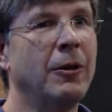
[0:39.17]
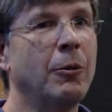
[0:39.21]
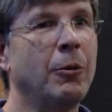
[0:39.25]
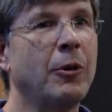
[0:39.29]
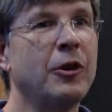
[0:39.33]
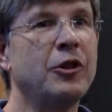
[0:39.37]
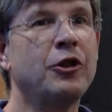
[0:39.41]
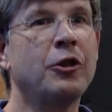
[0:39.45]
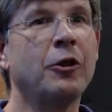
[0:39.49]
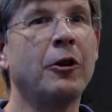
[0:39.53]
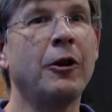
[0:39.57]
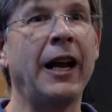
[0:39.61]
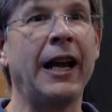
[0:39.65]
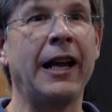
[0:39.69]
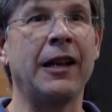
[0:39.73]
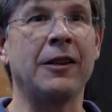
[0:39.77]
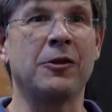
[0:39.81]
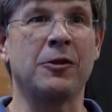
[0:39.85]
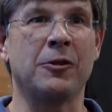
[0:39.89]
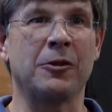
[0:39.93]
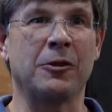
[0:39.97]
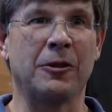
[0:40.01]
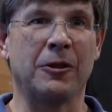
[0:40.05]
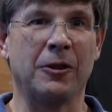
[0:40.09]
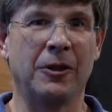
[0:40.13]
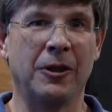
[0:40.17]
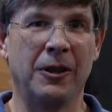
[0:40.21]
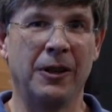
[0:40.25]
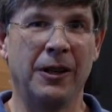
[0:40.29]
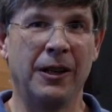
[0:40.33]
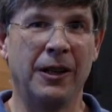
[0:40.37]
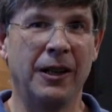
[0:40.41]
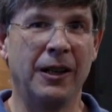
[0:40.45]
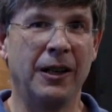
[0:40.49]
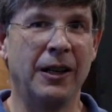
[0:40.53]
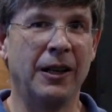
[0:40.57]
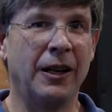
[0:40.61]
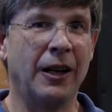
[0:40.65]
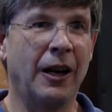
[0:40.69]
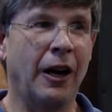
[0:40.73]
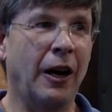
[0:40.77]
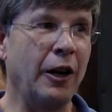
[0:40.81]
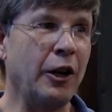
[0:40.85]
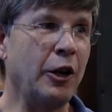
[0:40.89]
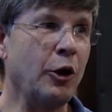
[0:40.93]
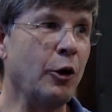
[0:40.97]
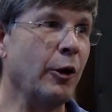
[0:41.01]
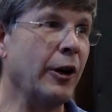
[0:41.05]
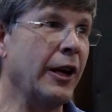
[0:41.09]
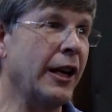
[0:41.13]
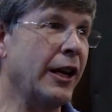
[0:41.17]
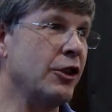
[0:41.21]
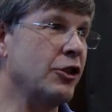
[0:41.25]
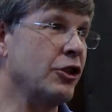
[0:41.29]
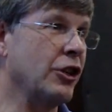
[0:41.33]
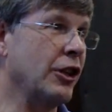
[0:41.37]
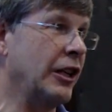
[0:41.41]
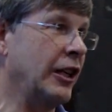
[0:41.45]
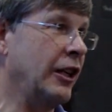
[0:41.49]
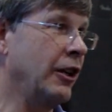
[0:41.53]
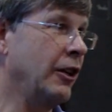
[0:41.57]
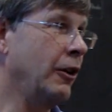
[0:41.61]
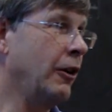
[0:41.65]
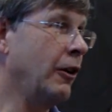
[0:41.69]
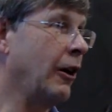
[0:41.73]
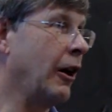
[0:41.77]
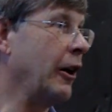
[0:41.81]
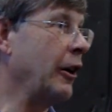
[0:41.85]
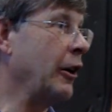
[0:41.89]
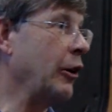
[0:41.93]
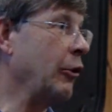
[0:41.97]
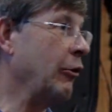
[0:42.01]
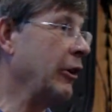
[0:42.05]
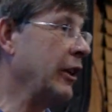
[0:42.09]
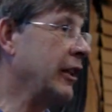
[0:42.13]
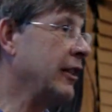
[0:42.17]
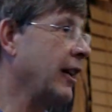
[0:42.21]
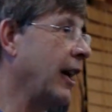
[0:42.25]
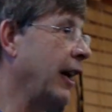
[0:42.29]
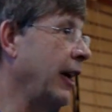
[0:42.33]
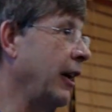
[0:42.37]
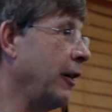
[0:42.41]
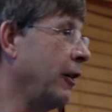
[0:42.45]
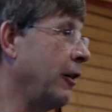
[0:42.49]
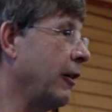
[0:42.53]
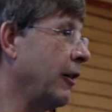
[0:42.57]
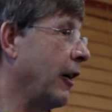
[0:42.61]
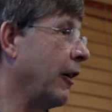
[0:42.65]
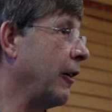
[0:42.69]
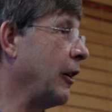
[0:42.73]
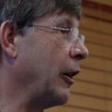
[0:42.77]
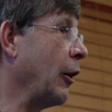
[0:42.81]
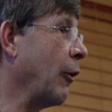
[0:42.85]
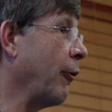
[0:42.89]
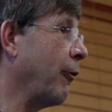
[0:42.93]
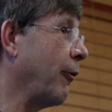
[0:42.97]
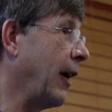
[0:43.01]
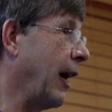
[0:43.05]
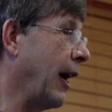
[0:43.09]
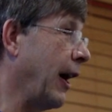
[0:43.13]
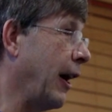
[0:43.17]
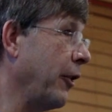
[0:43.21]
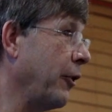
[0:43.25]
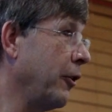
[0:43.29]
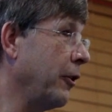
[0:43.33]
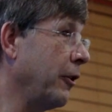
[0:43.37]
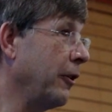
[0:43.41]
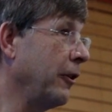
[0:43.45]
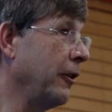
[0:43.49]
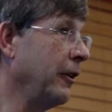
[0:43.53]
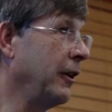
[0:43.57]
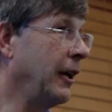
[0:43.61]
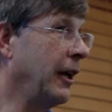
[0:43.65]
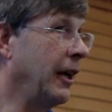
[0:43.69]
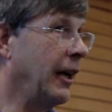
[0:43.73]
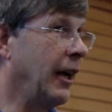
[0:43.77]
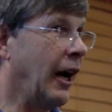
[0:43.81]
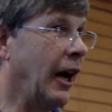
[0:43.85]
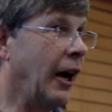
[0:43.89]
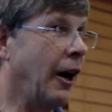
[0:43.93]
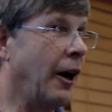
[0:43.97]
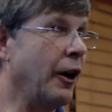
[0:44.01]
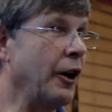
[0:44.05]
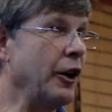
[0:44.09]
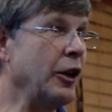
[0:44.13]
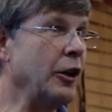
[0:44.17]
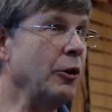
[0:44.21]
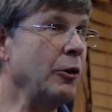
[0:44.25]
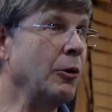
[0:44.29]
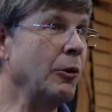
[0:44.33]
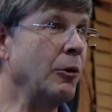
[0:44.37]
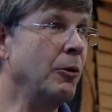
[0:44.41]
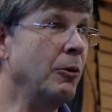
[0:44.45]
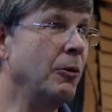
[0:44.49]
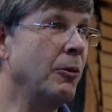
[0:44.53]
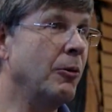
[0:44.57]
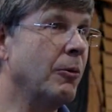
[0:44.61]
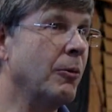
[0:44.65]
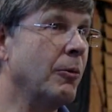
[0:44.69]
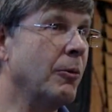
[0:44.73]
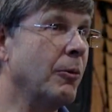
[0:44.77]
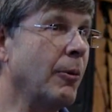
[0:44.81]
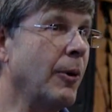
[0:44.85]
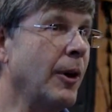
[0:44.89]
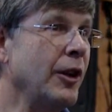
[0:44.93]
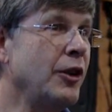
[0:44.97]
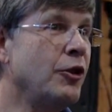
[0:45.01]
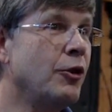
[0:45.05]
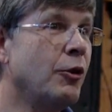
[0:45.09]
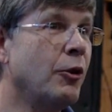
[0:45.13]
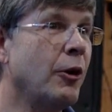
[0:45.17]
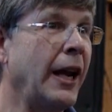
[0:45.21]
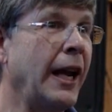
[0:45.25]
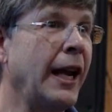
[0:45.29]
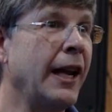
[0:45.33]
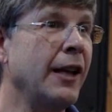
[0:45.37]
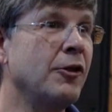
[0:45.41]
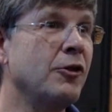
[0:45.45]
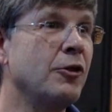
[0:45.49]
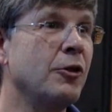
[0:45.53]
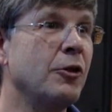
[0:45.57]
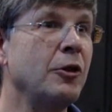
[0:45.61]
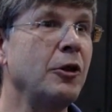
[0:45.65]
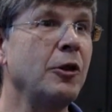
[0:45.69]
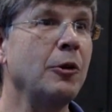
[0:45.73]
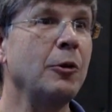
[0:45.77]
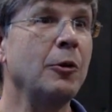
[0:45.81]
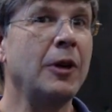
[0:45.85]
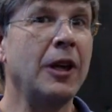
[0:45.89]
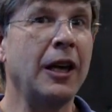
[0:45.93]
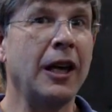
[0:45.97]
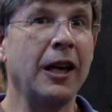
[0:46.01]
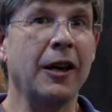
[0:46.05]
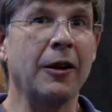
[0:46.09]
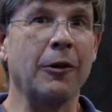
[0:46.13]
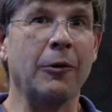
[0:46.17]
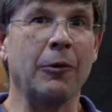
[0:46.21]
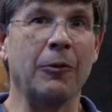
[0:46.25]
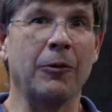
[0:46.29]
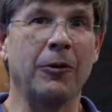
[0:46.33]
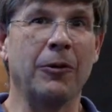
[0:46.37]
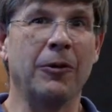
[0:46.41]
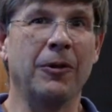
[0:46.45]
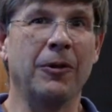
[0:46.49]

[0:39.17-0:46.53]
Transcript: What's your answer? Are you an engineer? Are you retired? Are you a father? Are you, what's your answer you give?